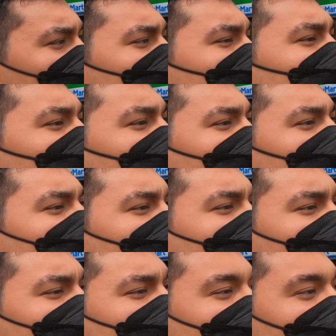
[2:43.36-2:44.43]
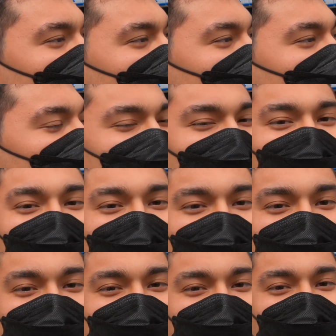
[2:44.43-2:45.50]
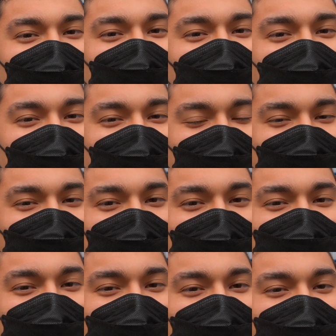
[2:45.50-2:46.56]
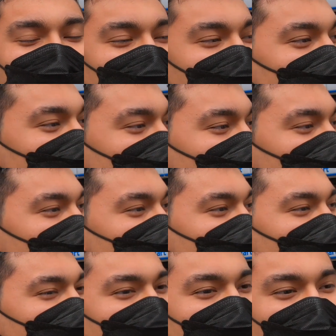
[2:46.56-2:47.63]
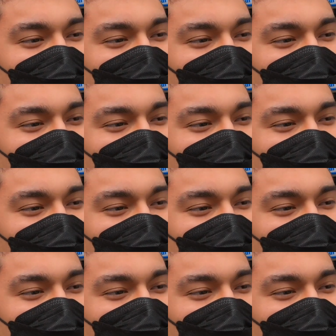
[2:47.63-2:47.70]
to do right now is wait for our guy to pick me up and my brother up,